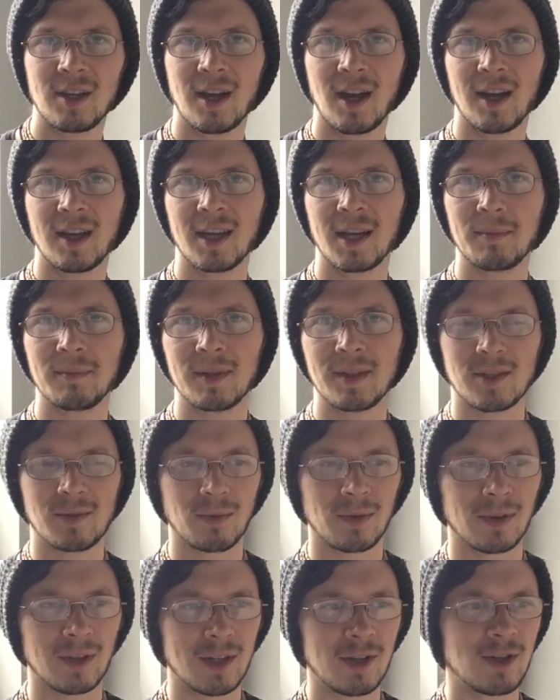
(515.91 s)
I am this
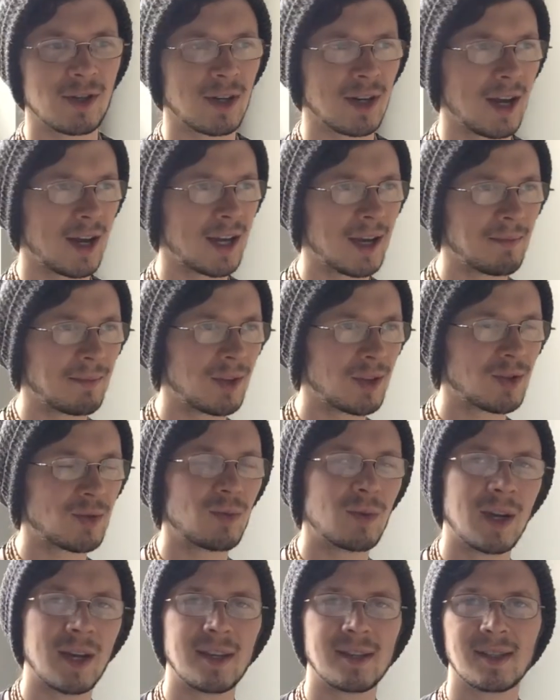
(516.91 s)
religion, I am this
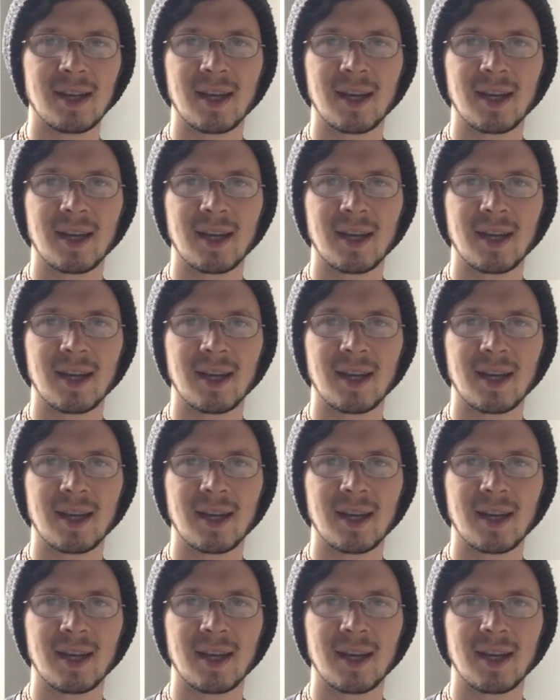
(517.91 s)
race,